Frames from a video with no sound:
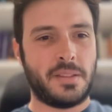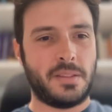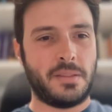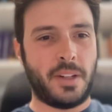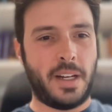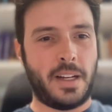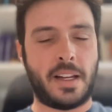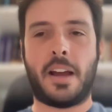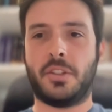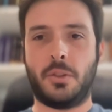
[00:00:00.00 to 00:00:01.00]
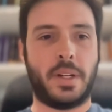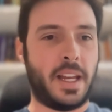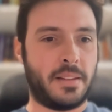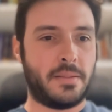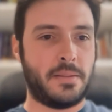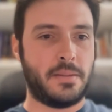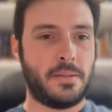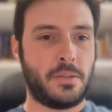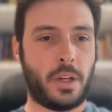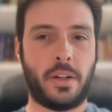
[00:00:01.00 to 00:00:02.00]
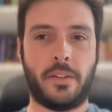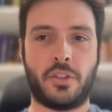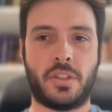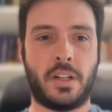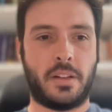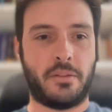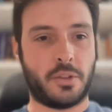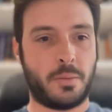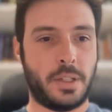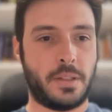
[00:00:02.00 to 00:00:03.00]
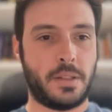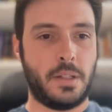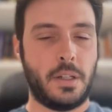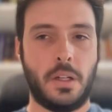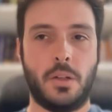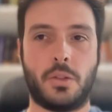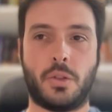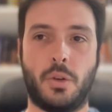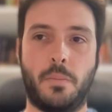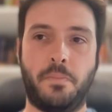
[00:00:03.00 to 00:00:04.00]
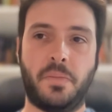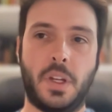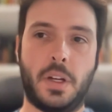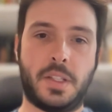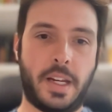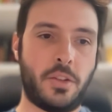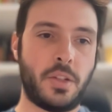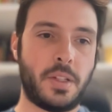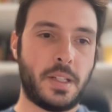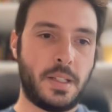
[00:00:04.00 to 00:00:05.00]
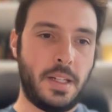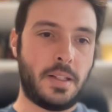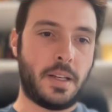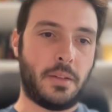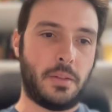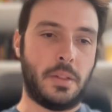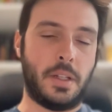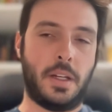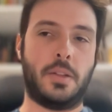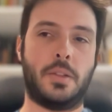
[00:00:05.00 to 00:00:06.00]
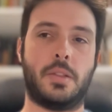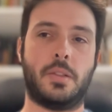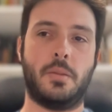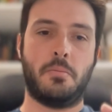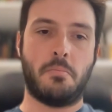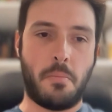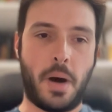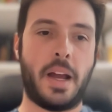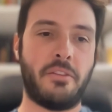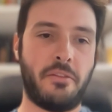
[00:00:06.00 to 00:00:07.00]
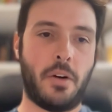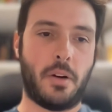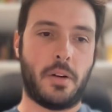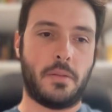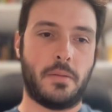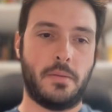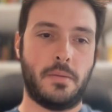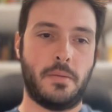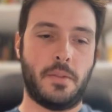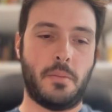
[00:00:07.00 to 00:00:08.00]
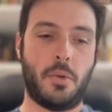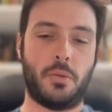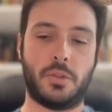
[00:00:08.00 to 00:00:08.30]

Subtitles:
right? I'd have to do it again. So I could have just done it in the first place. So attention to detail is by far the most